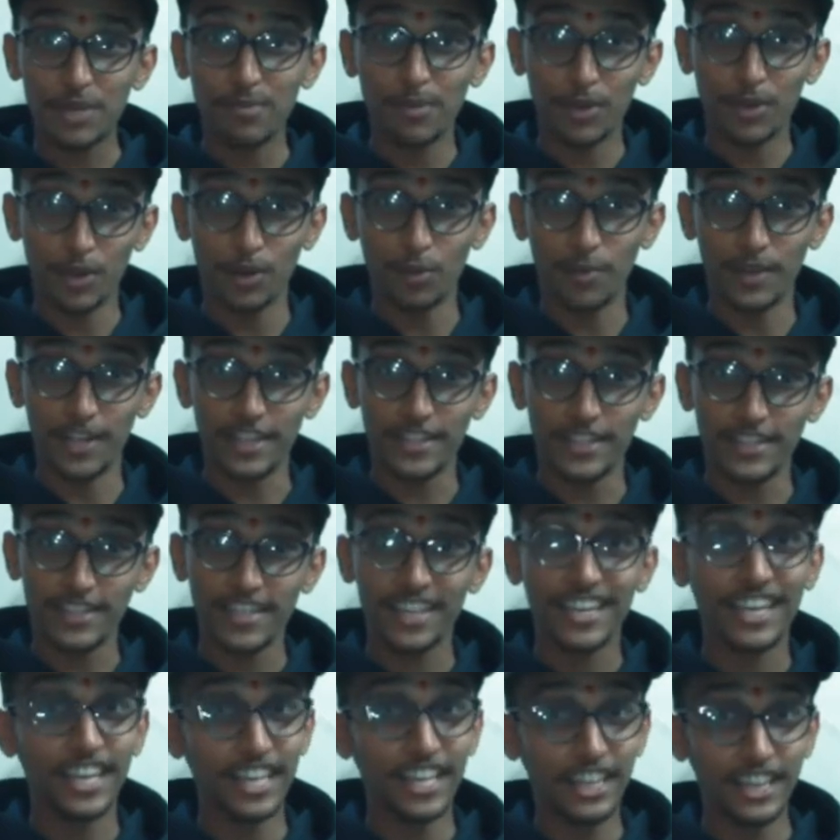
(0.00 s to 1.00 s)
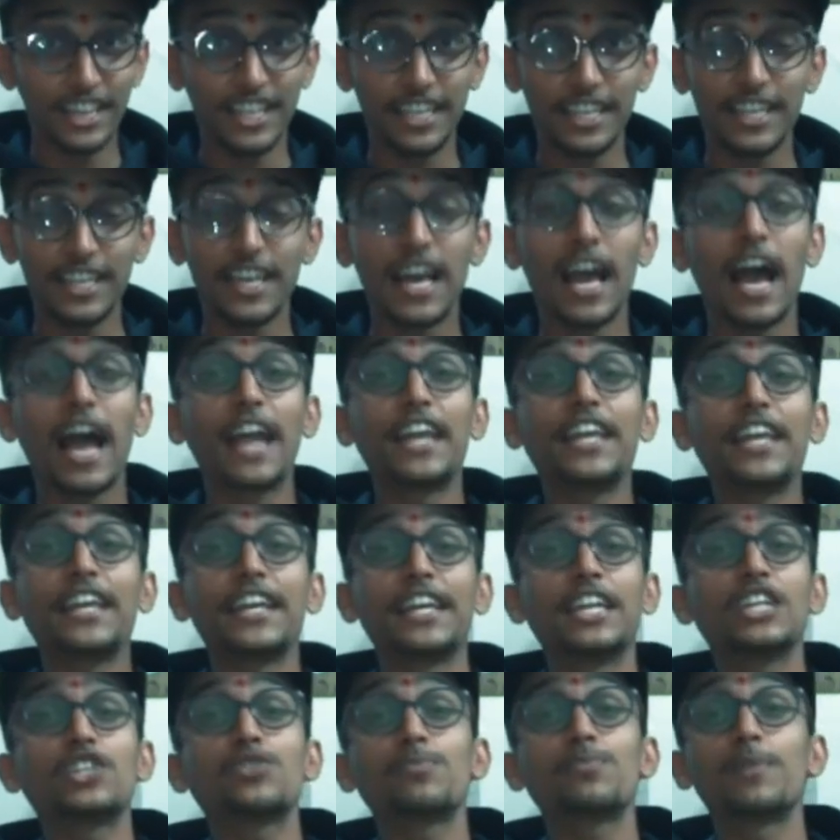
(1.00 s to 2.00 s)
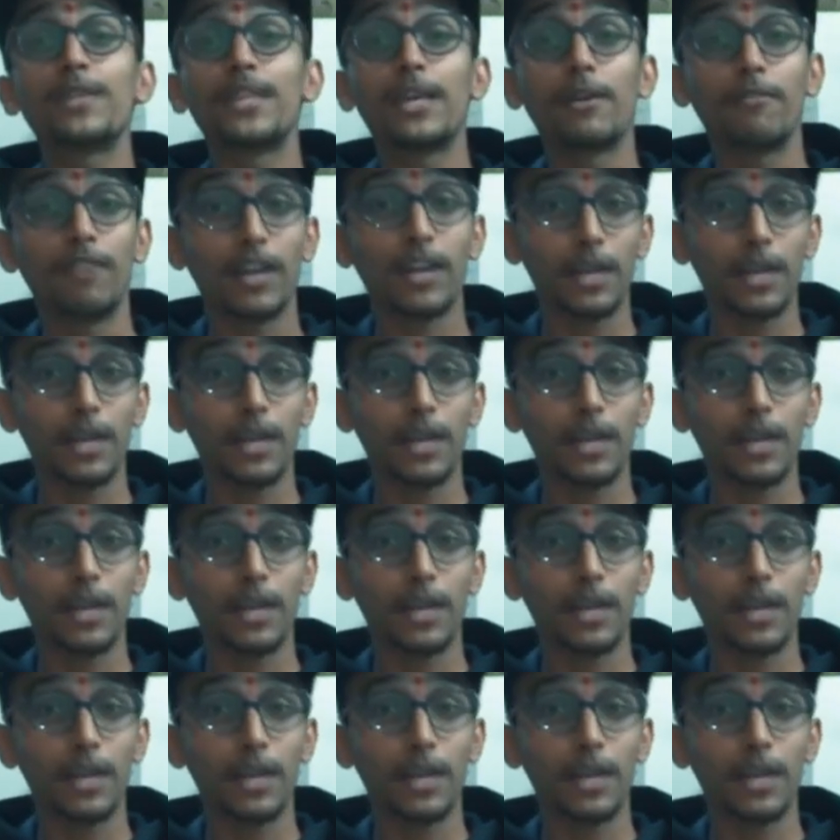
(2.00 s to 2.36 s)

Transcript: are normally the three-season tents